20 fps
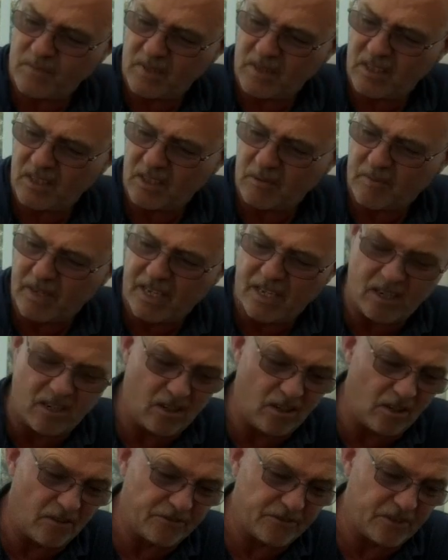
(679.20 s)
It's about
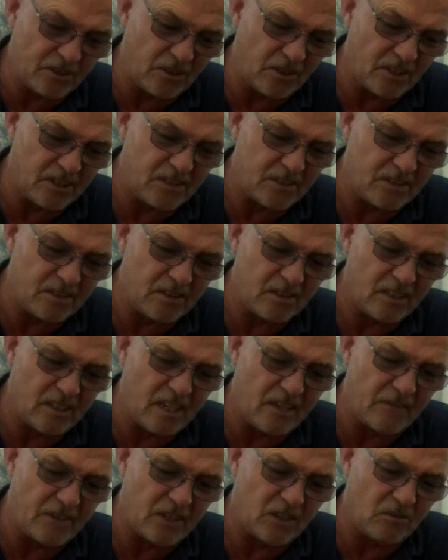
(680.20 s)
half, guys.
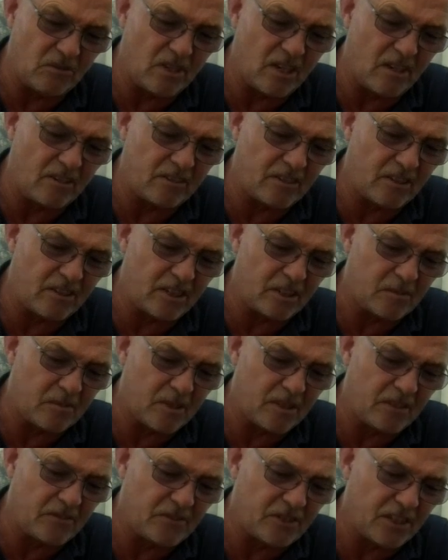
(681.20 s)
Lovely little loco, this
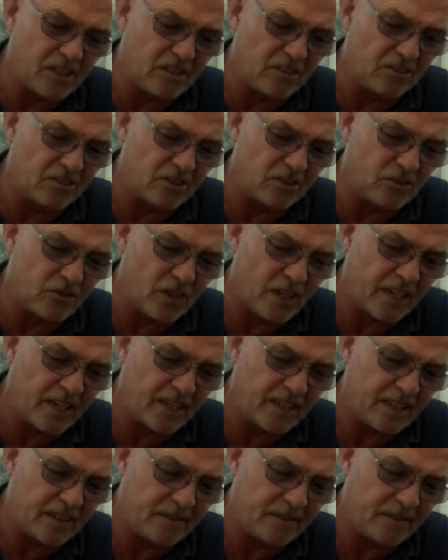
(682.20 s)
one. You've seen it on the track.